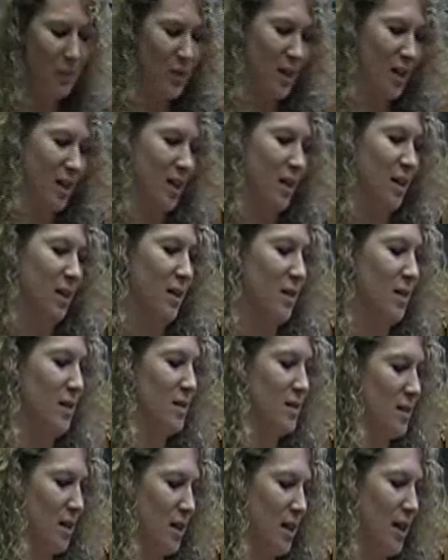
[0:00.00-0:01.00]
and
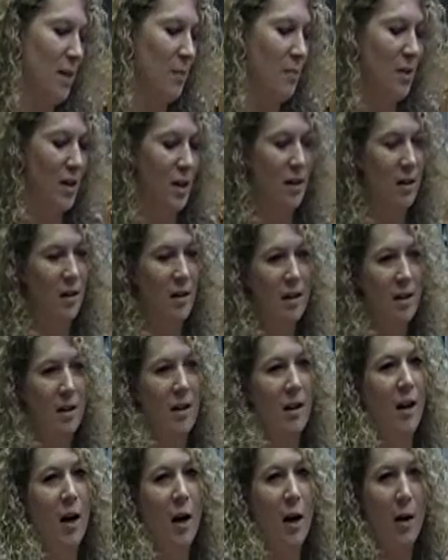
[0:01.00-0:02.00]
it's a game that
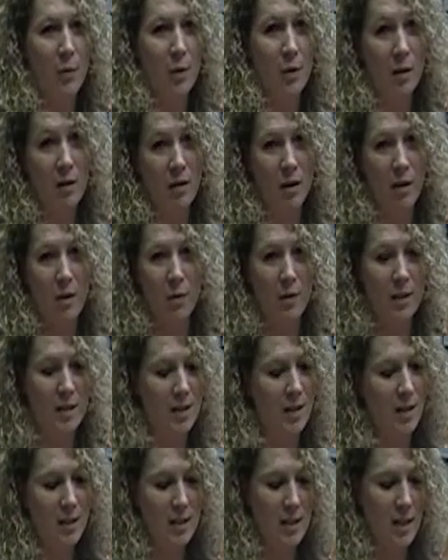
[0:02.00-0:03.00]
I would
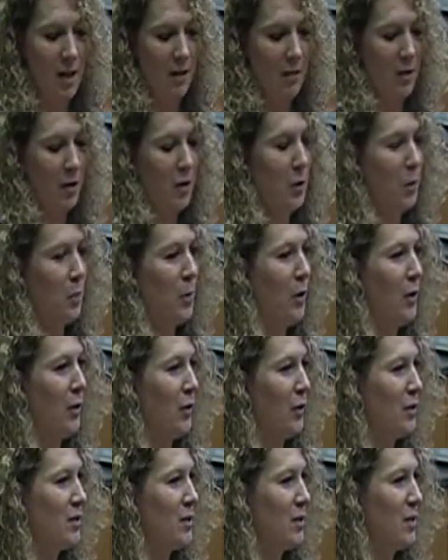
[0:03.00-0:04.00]
always like to have another
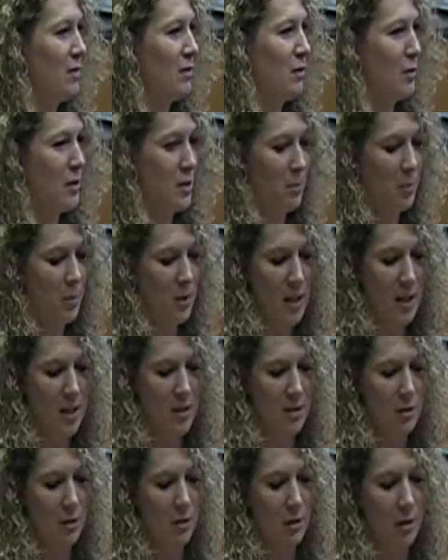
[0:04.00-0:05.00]
partner to
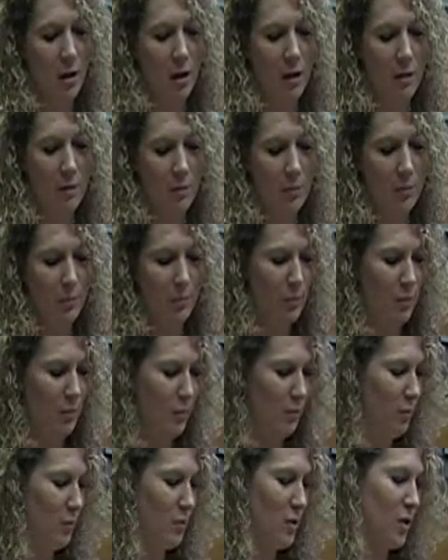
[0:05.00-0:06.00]
play, so
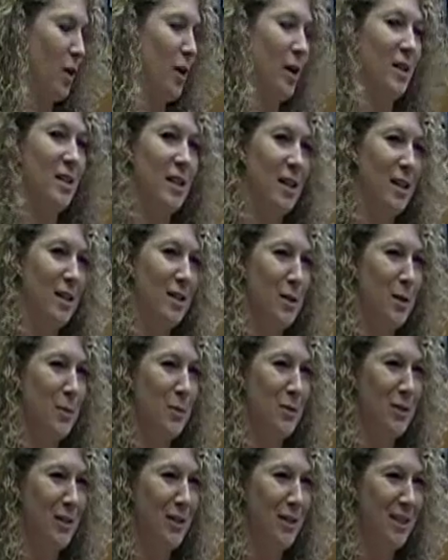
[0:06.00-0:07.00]
I thought I'd take this
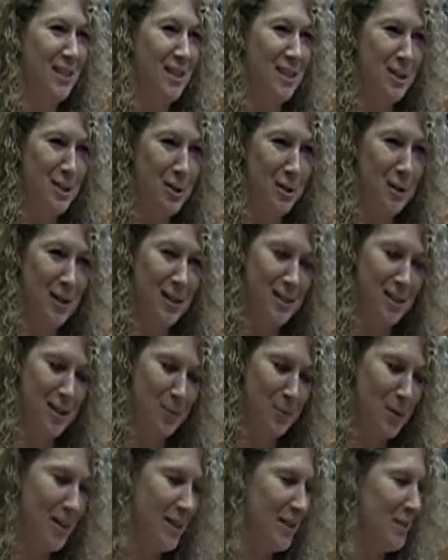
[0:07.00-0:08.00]
opportunity to teach you guys
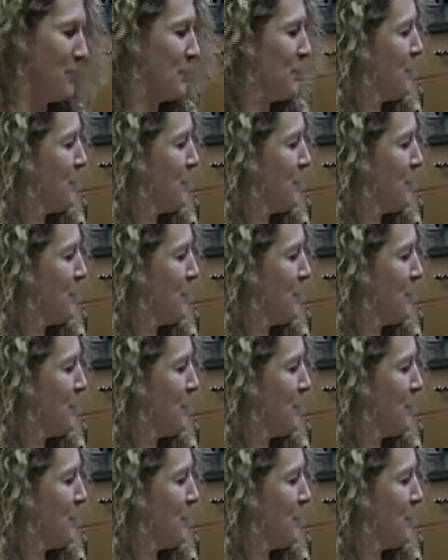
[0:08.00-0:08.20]
how to play.